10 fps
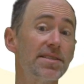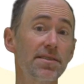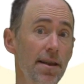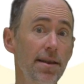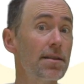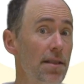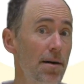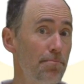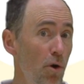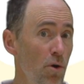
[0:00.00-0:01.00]
studied a
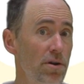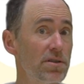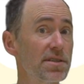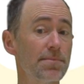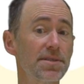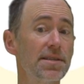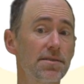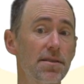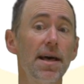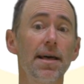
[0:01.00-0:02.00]
lot more in some
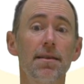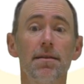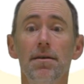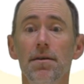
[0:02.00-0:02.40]
sense than